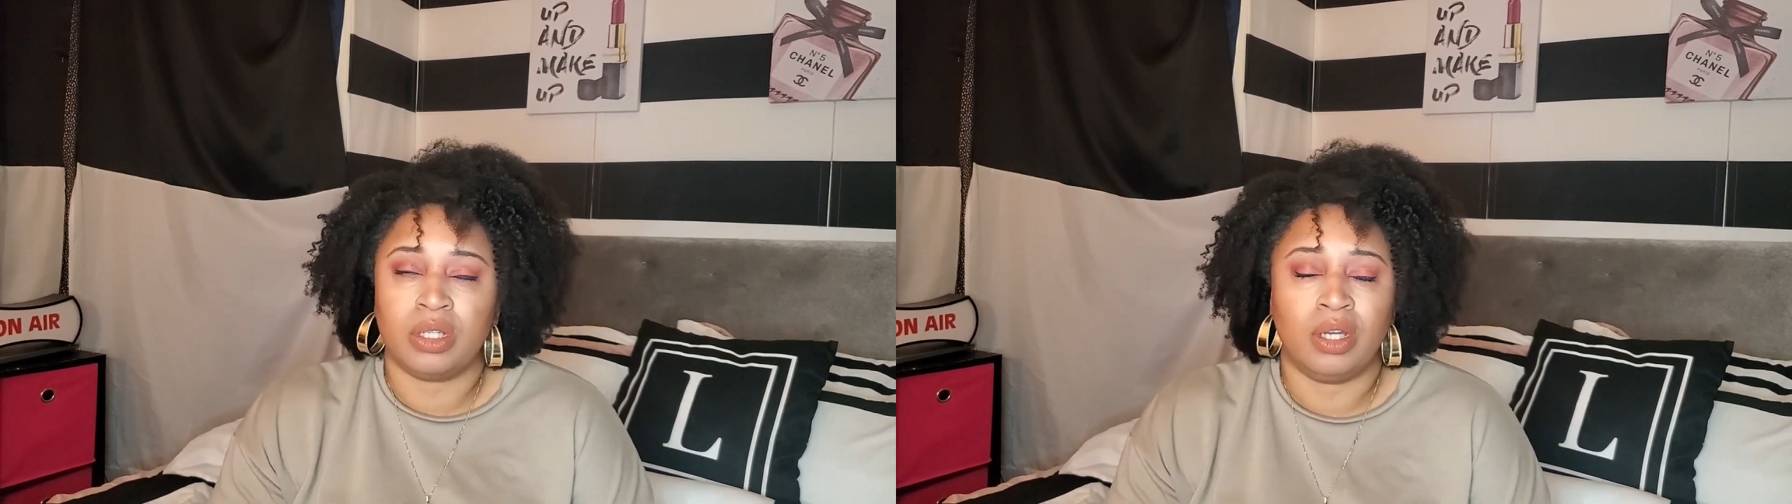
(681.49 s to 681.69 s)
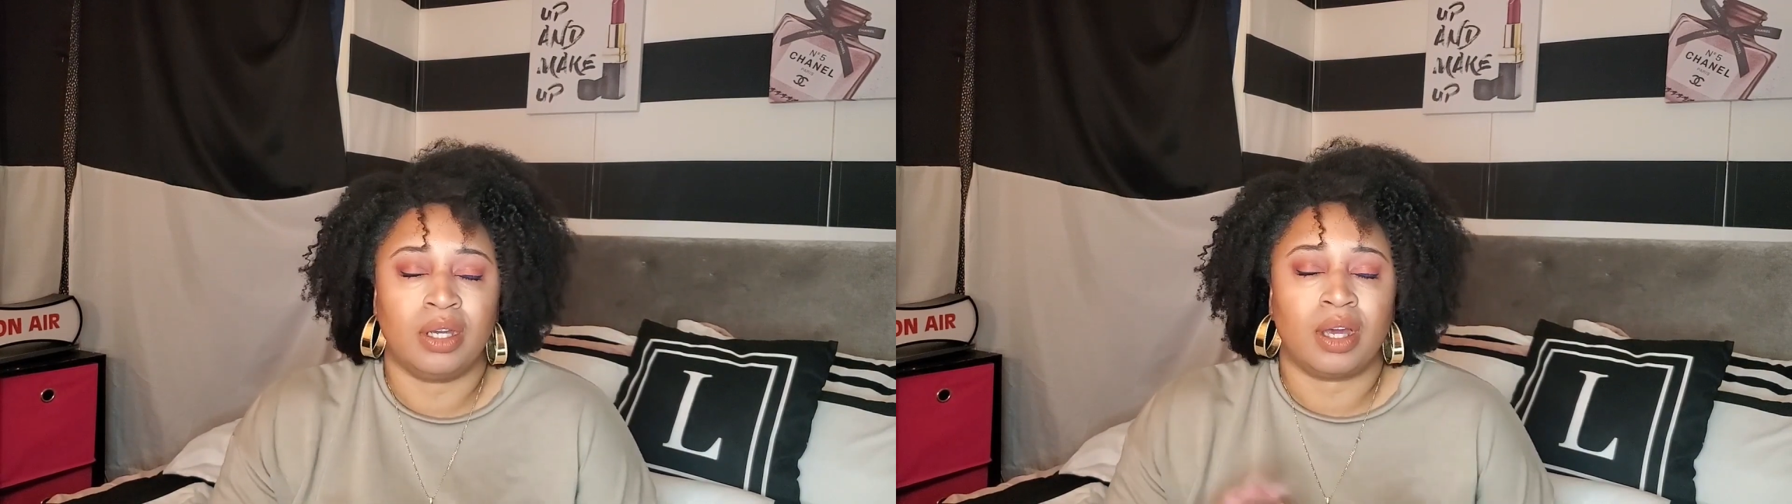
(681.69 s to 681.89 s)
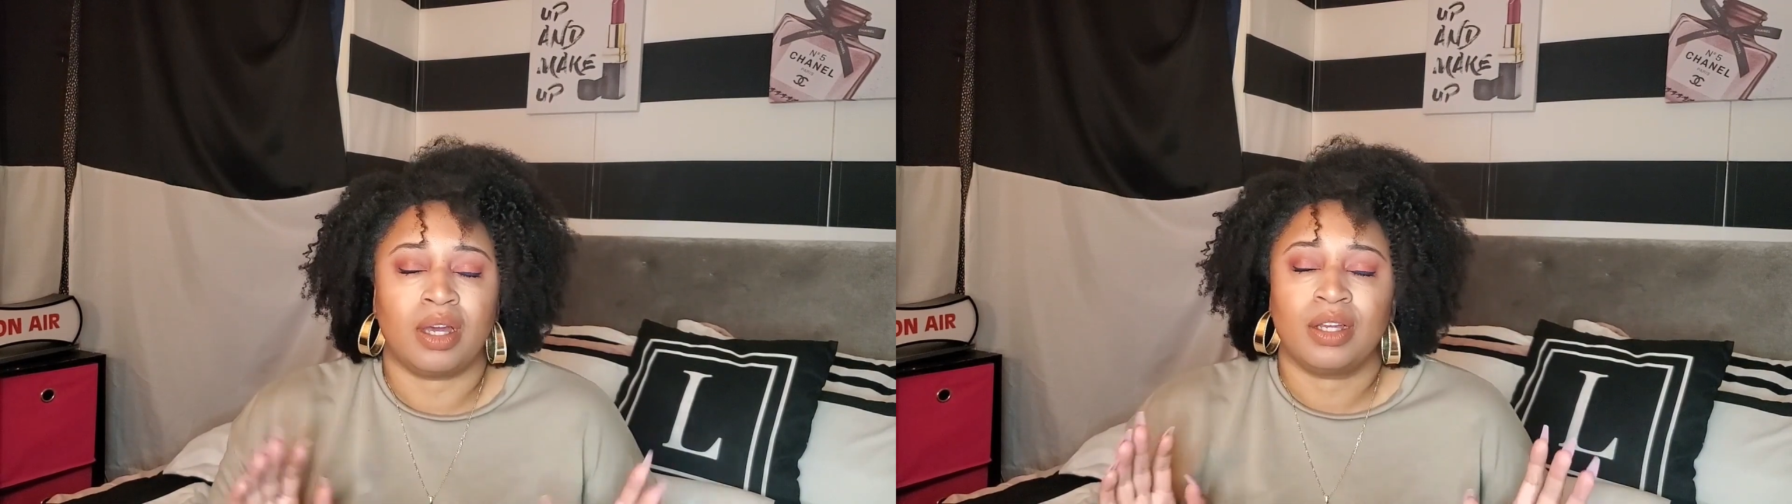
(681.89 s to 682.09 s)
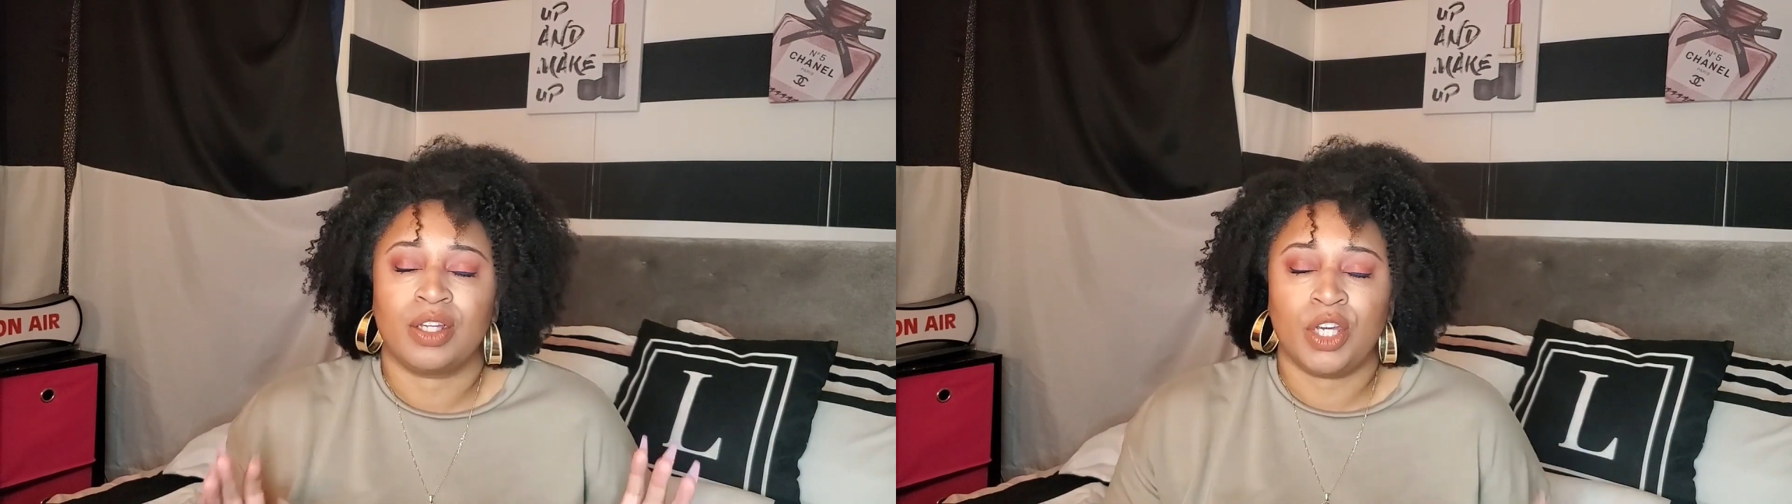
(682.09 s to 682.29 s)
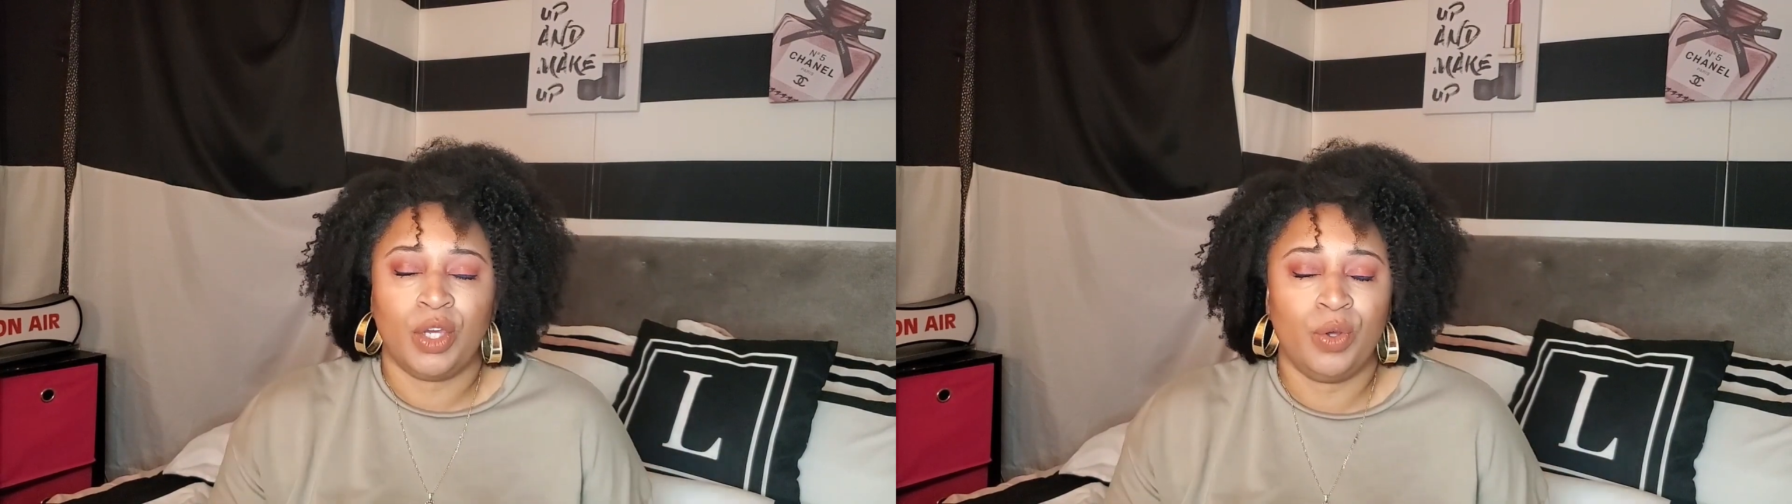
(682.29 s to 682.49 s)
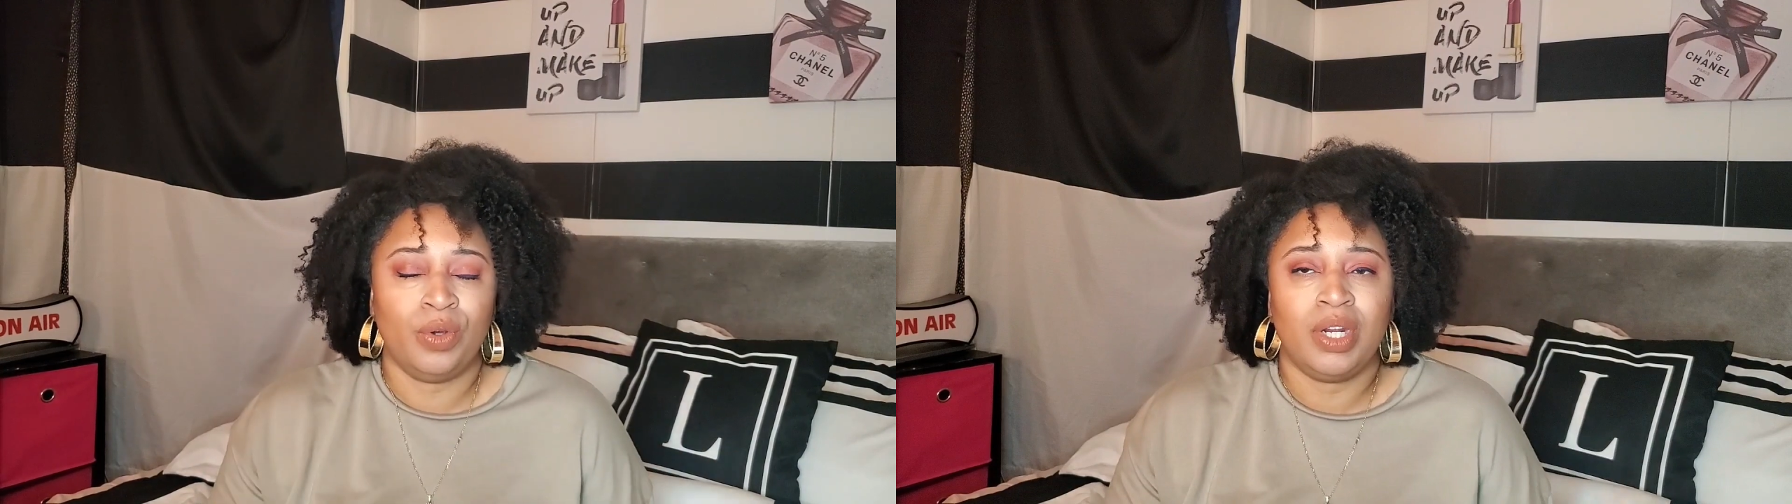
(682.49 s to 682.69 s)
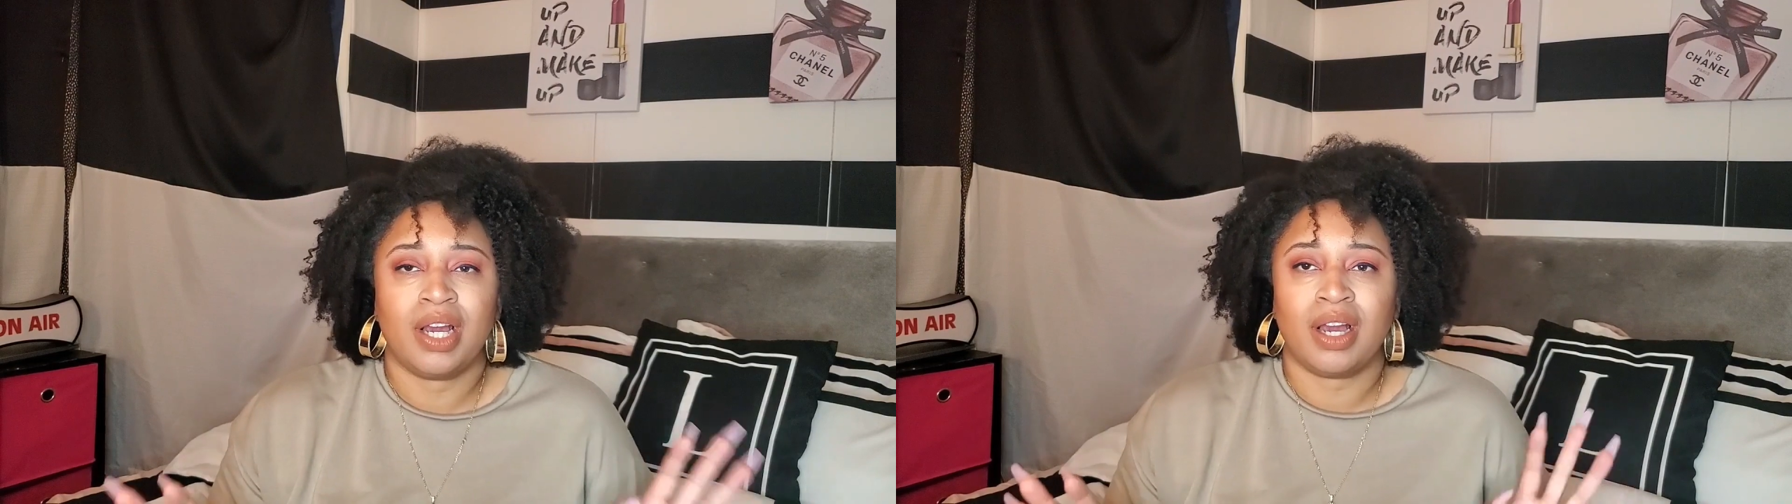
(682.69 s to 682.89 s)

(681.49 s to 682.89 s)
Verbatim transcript: look cute,